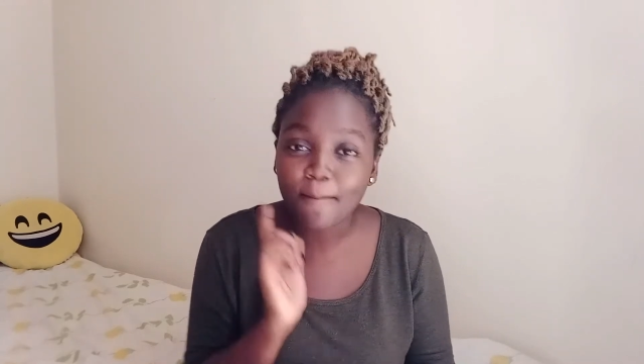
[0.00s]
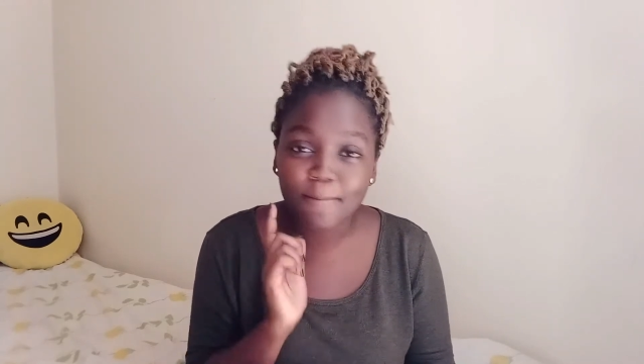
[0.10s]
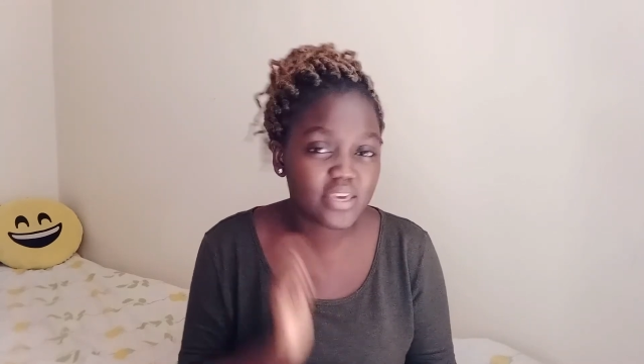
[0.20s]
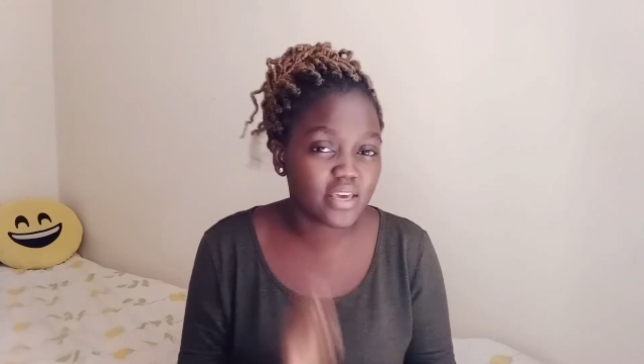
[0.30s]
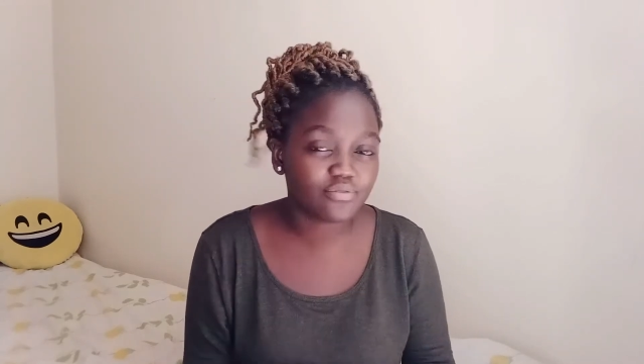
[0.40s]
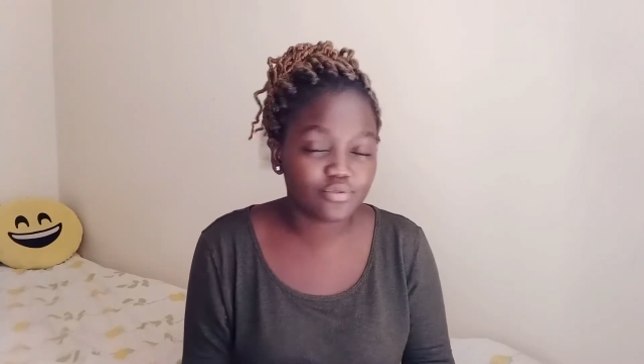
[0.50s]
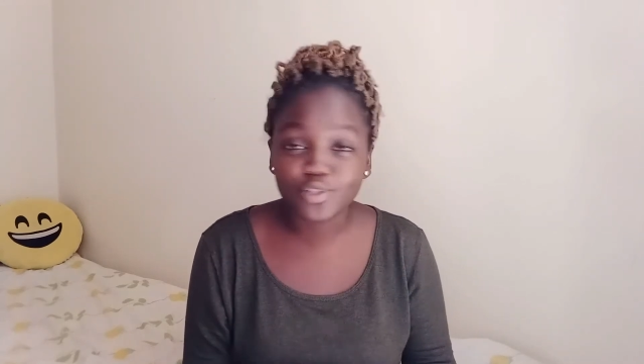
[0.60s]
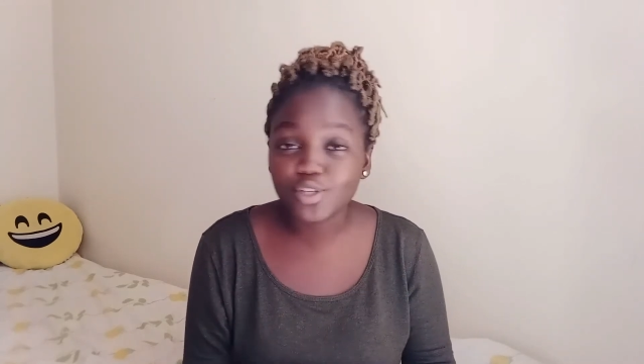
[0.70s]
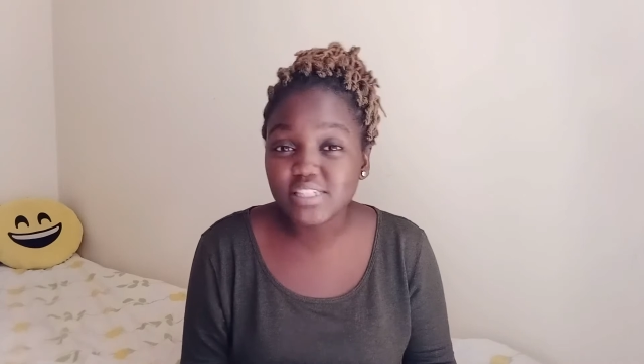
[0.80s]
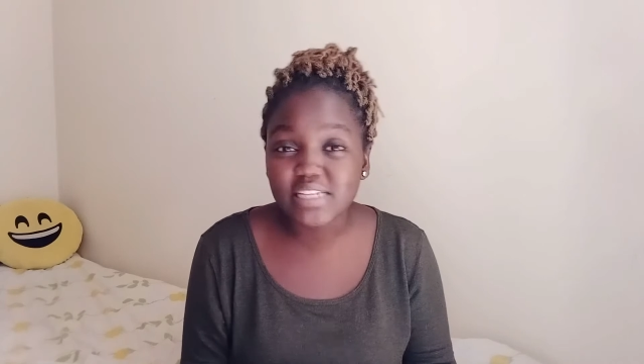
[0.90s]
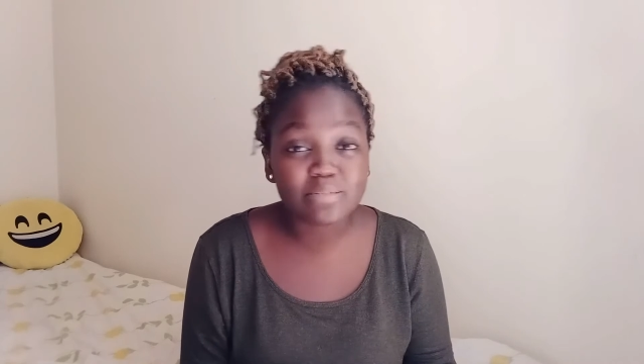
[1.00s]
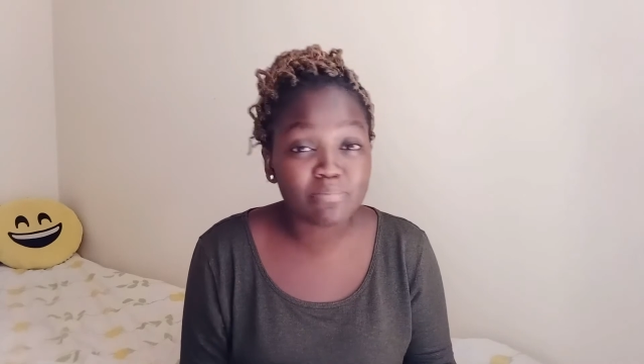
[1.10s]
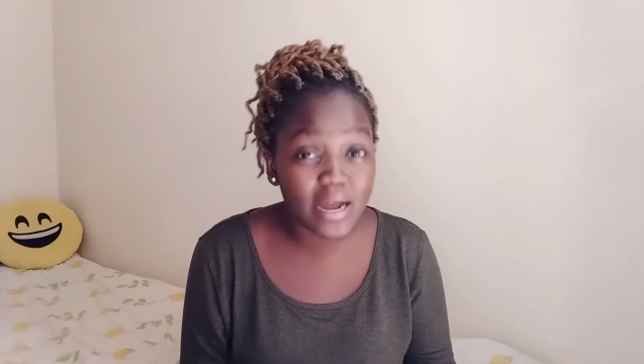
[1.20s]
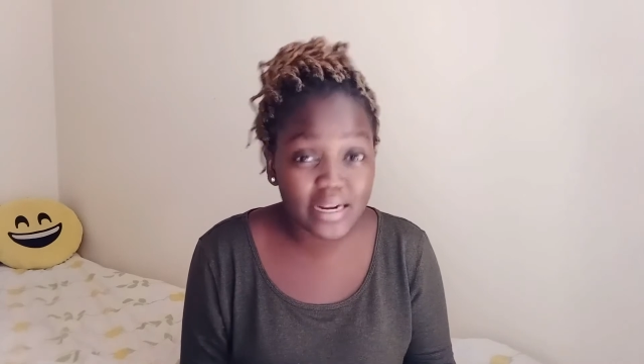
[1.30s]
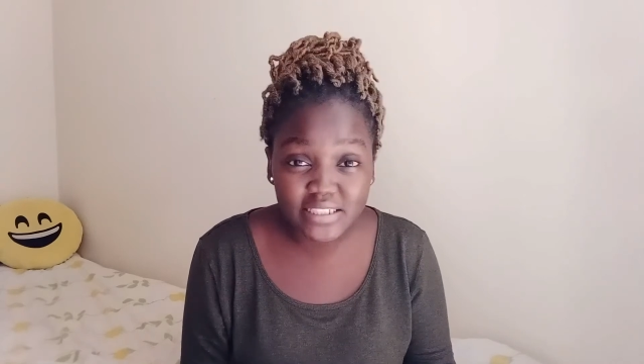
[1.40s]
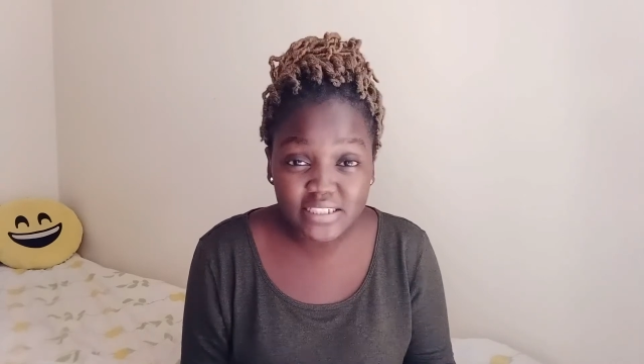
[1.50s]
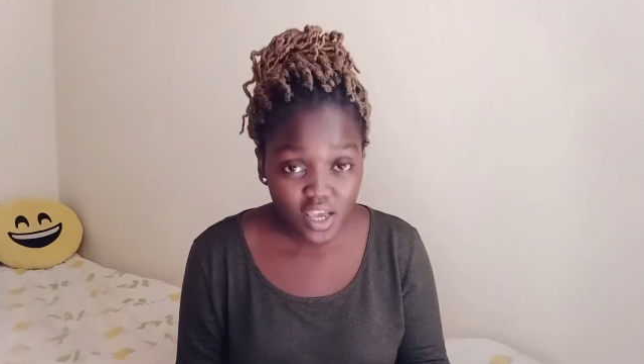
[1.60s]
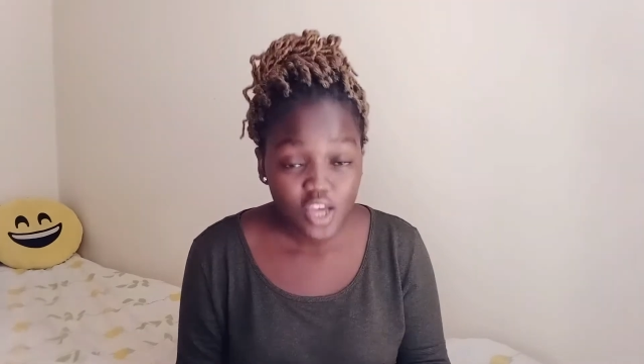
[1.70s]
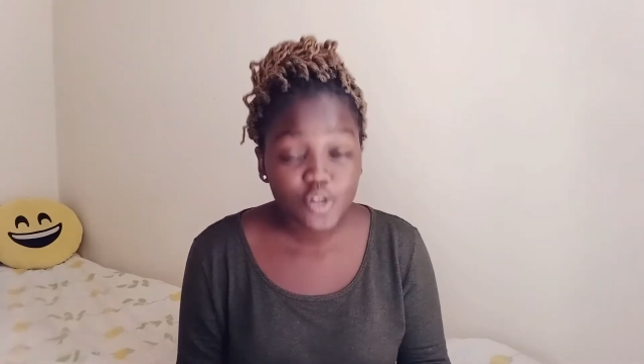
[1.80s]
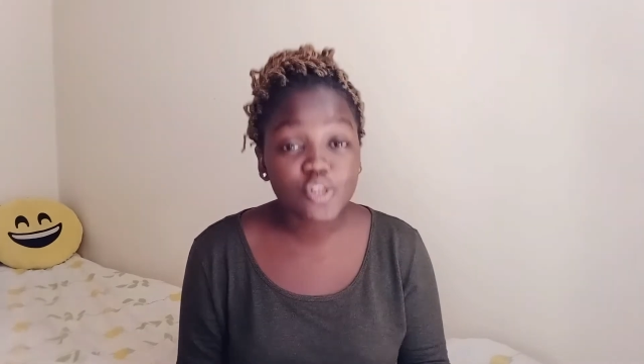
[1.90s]
Be careful, don't
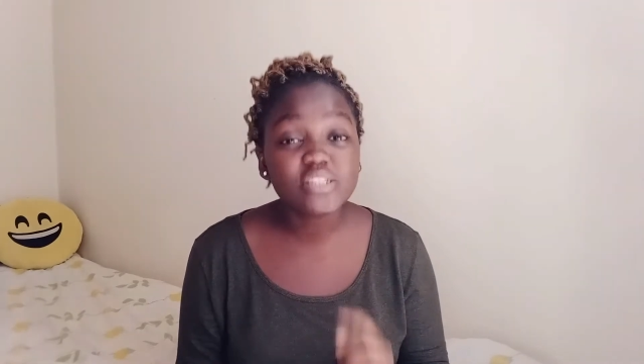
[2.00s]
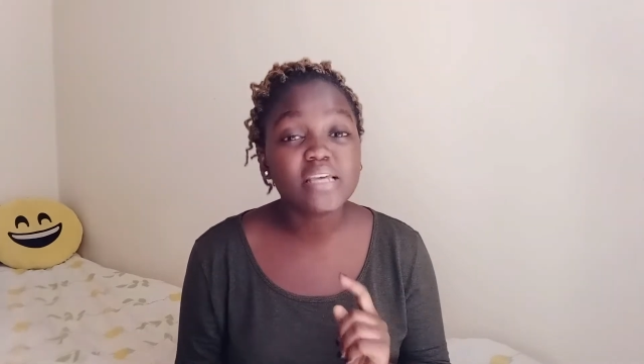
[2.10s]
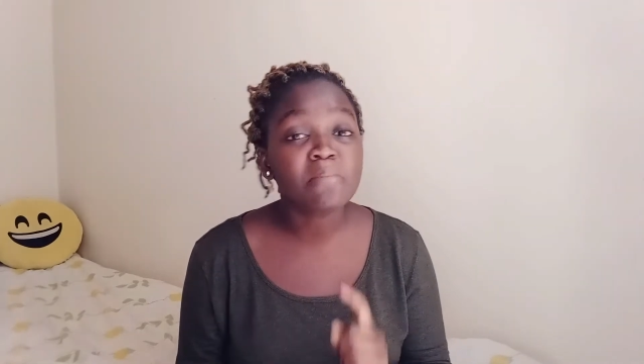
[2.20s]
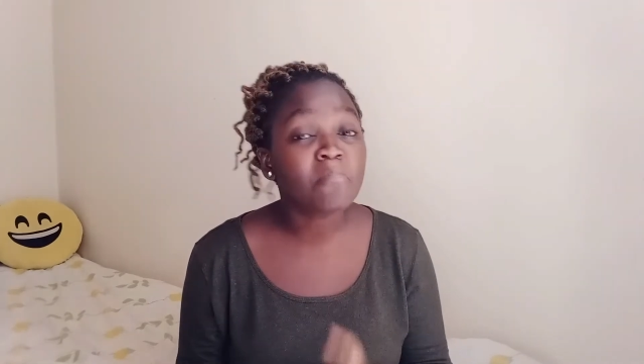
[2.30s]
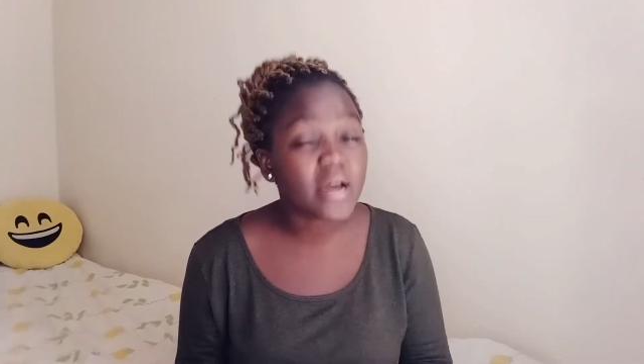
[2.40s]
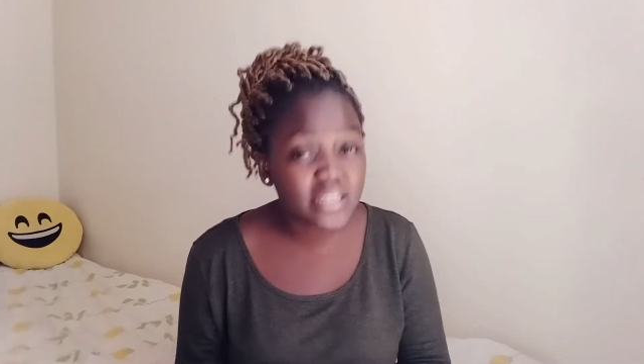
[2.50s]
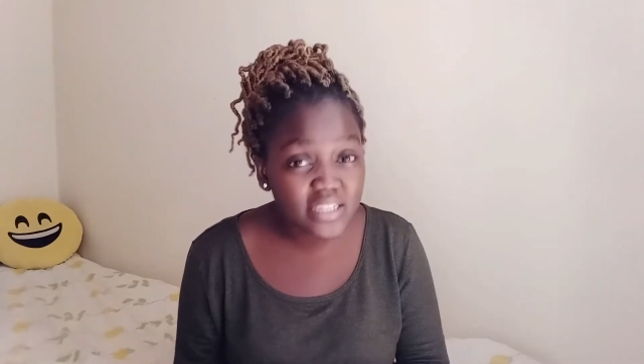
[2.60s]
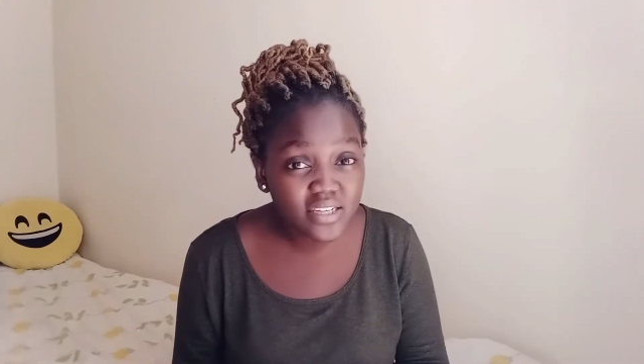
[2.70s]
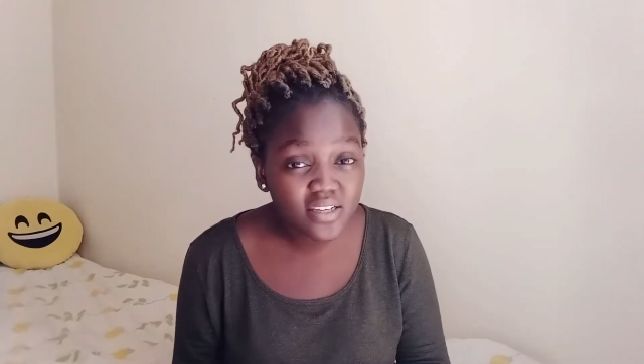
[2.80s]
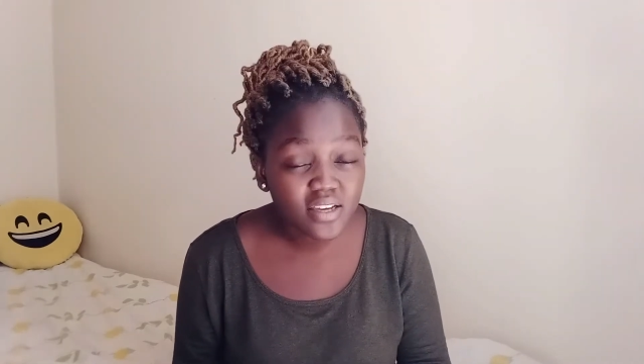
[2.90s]
send money